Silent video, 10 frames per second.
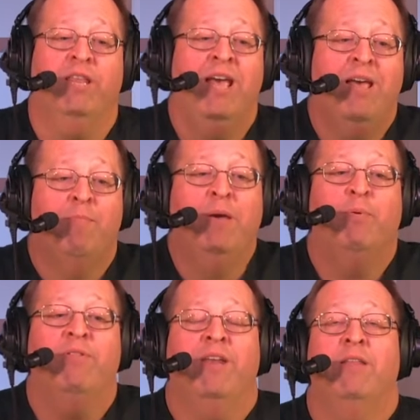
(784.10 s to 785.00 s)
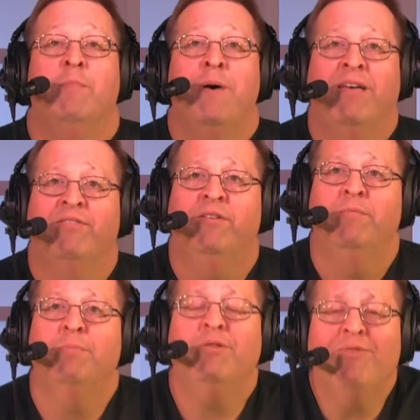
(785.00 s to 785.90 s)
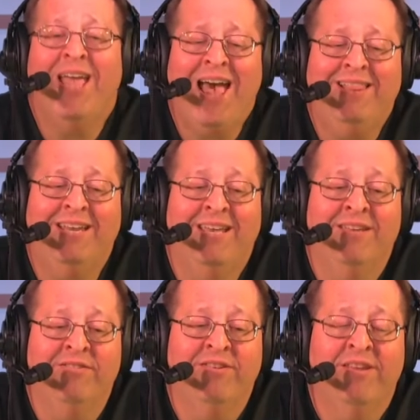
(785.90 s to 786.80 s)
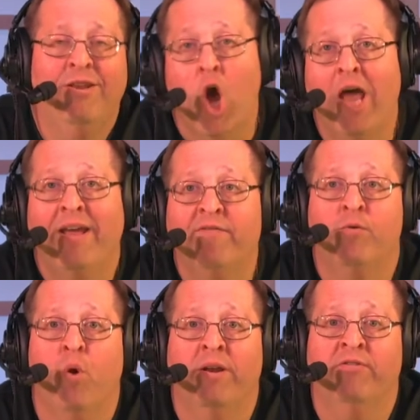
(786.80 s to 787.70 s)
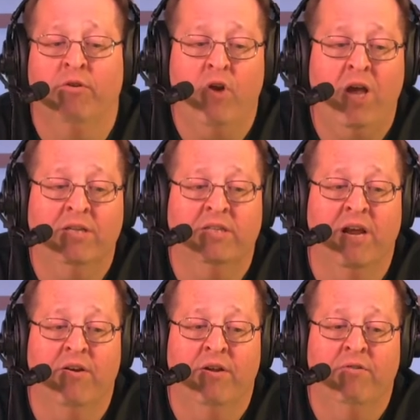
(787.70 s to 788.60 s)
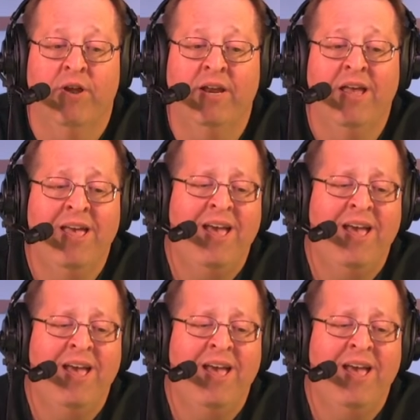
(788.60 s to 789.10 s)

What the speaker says: right? People that are the best. But the reality is not everyone is a rock star, right?